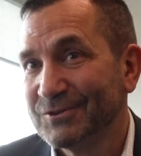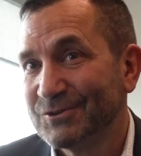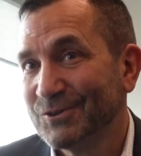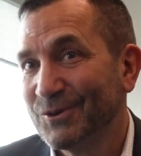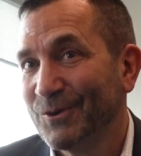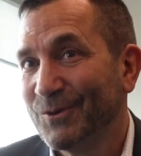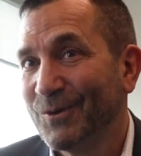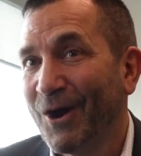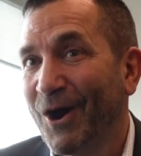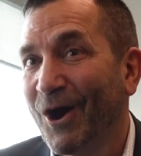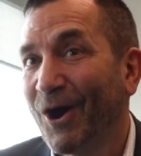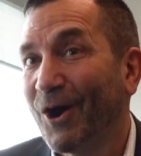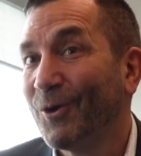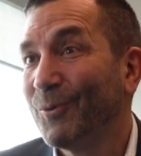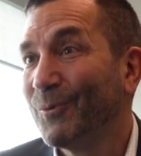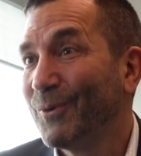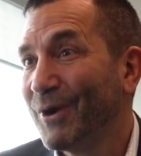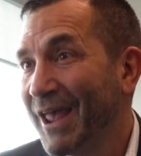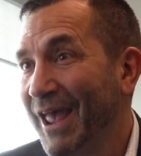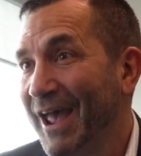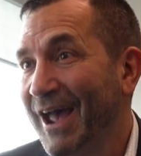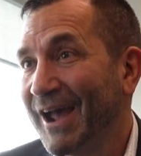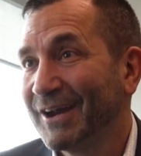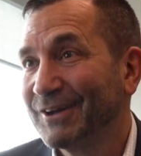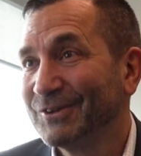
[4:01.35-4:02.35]
So our
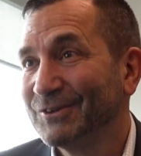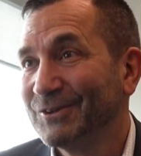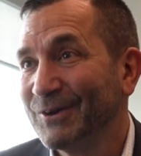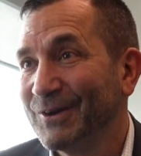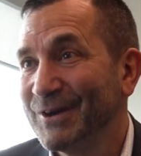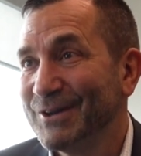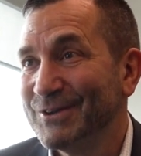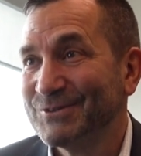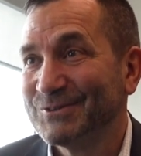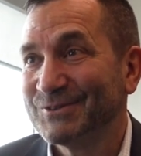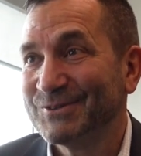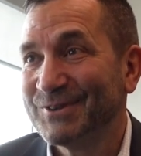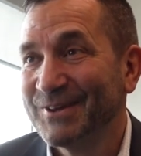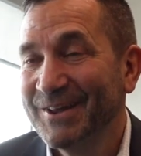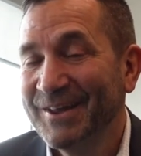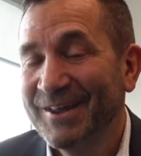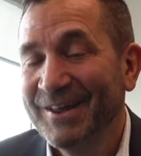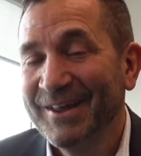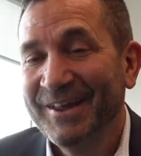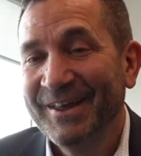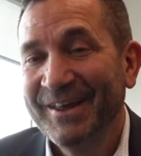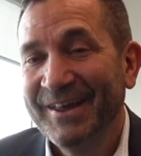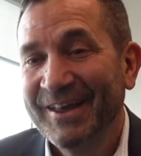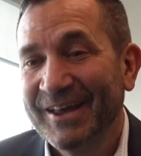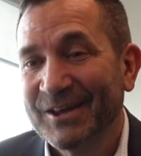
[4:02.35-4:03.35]
reactor is,
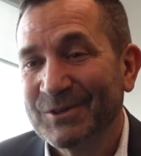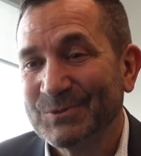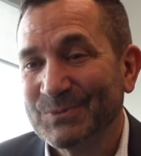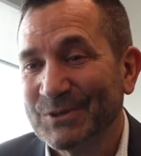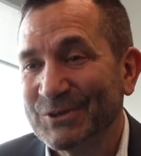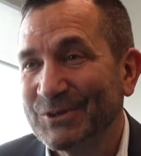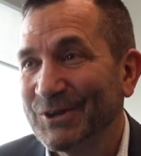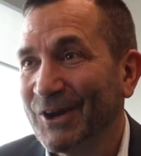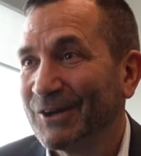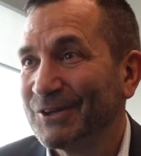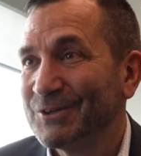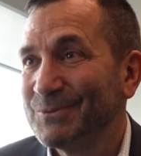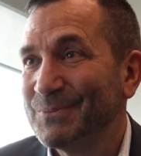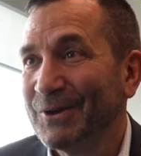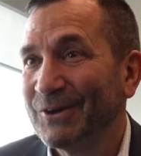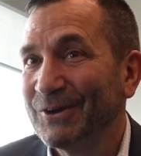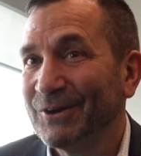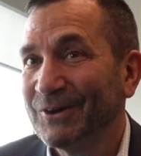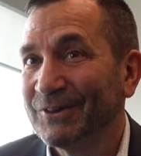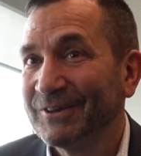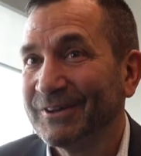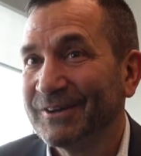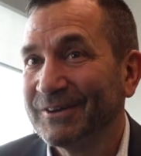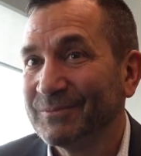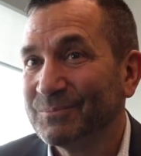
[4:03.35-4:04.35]
as we talked about
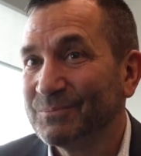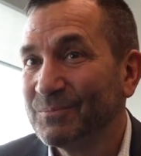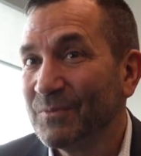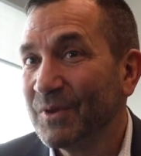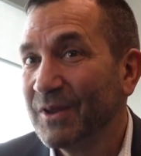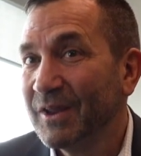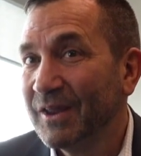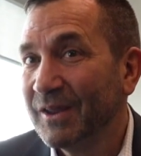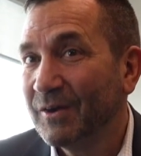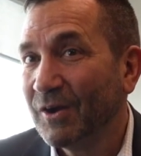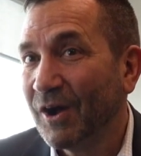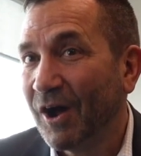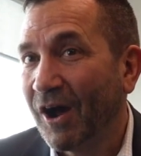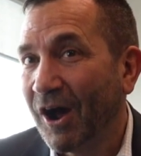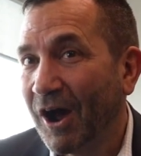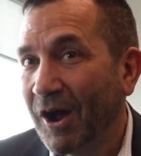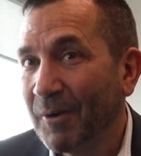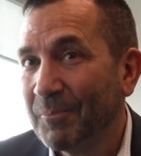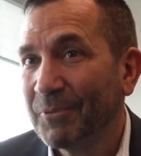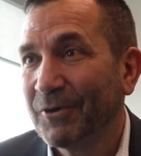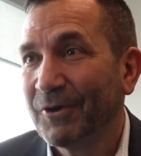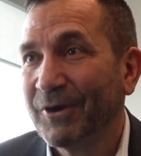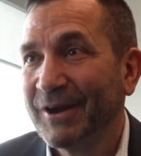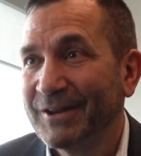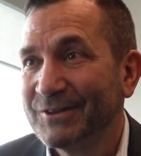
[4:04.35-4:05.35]
earlier,
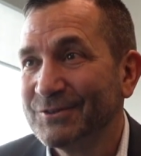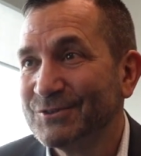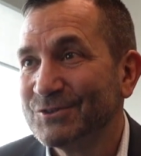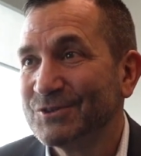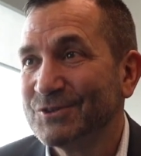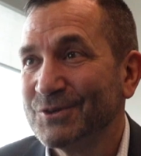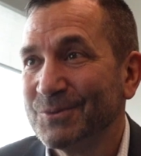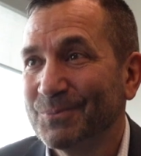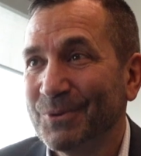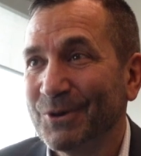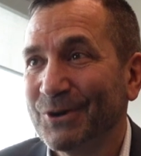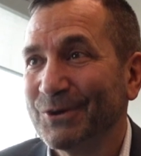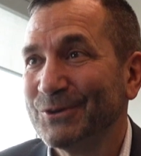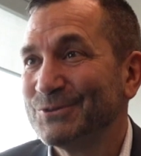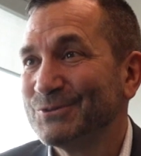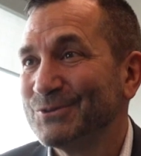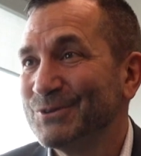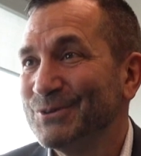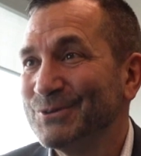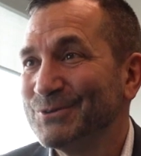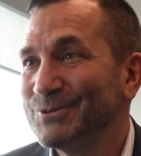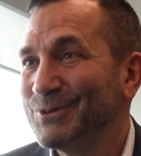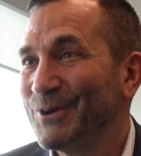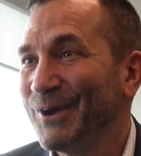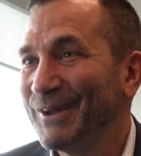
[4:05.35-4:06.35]
operates to produce
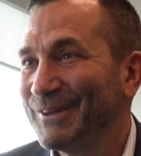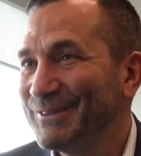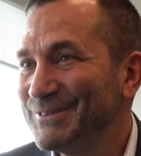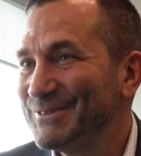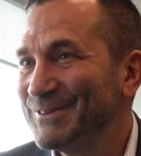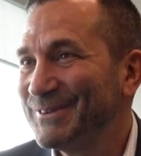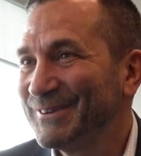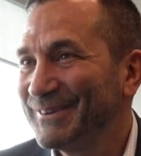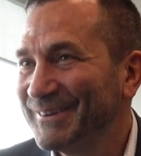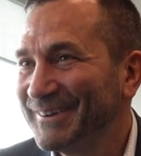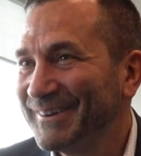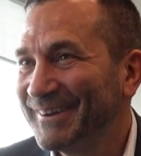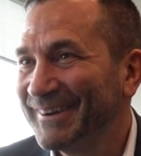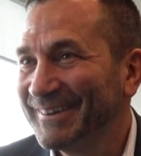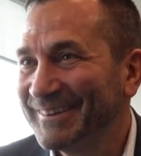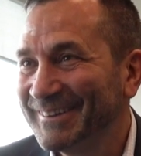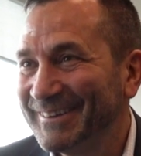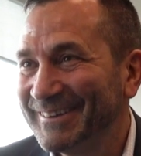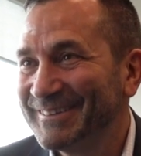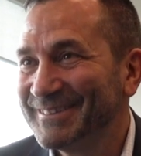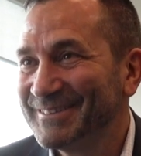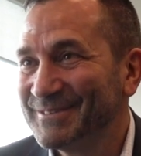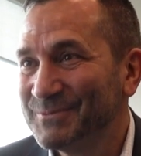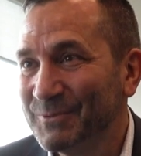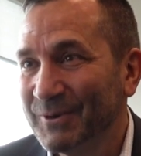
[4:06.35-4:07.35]
neutrons.
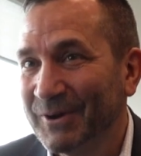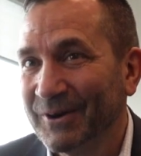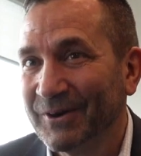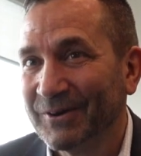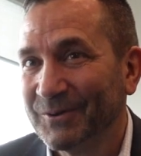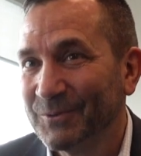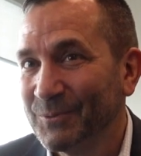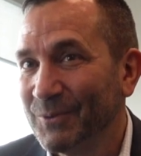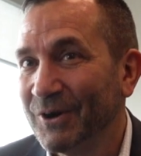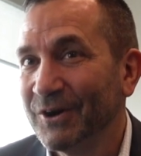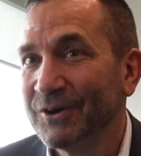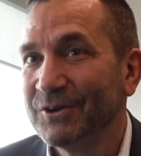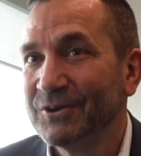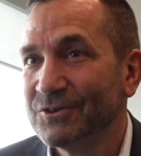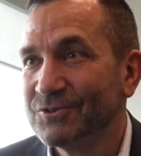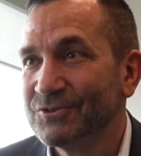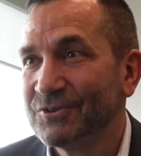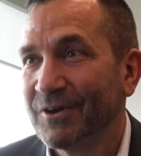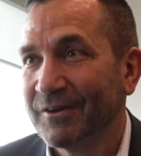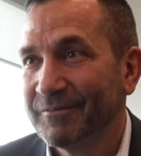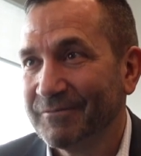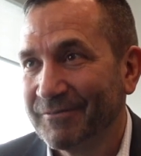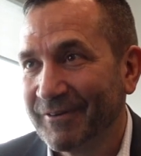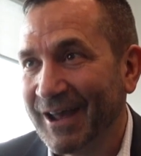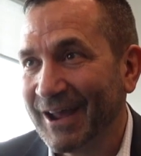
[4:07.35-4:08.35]
We're a
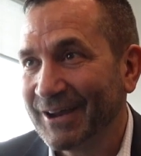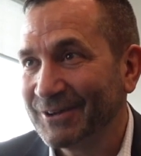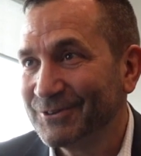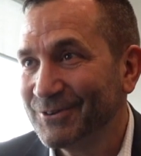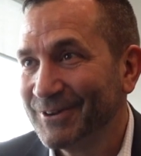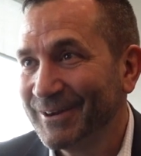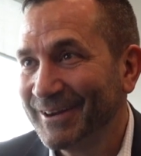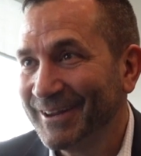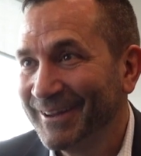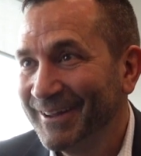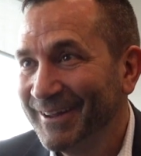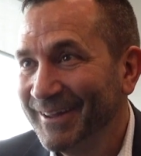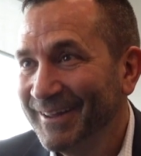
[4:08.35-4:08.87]
neutron factory.